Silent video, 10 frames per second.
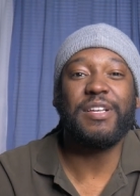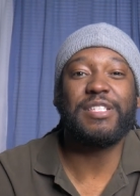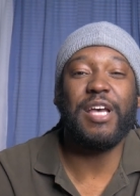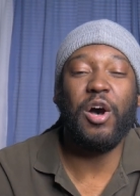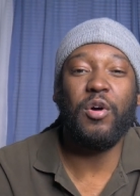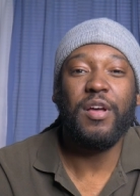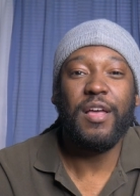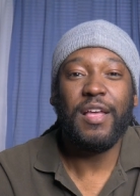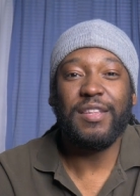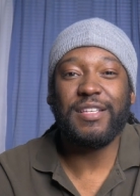So
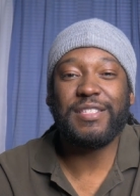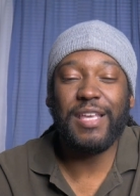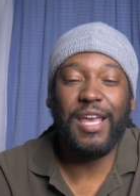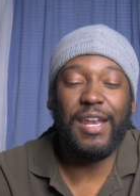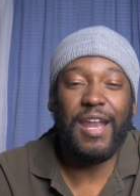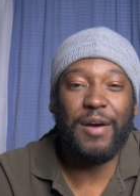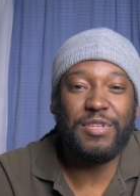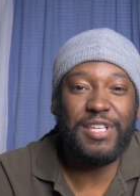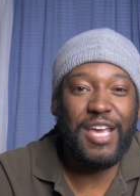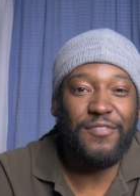the scene that I
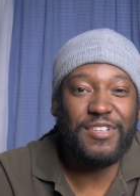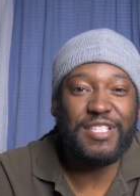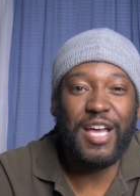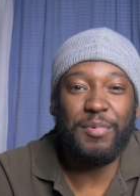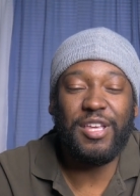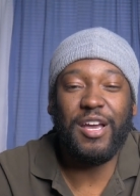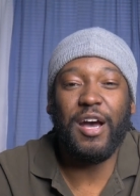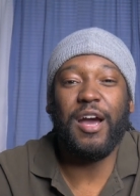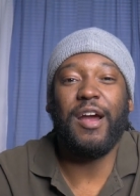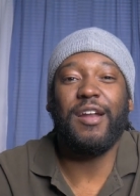was in for Stomp the
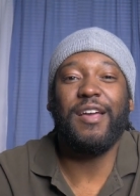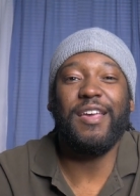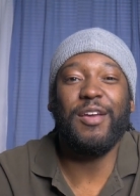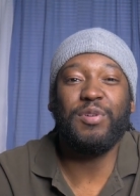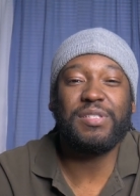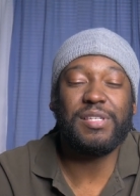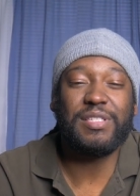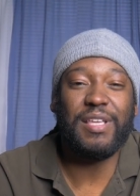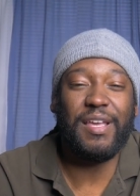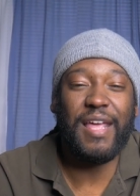Yard, it was the
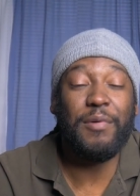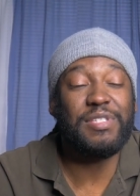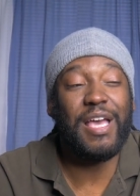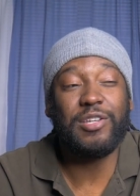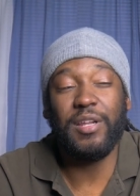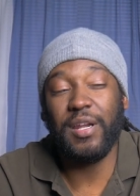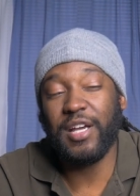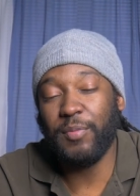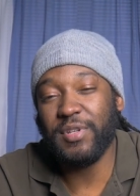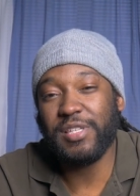scene, I was actually in a
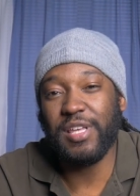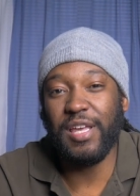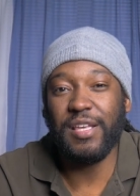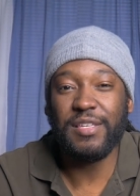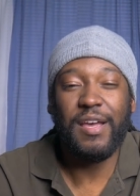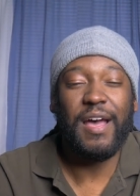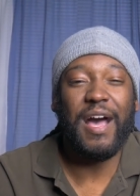couple of scenes.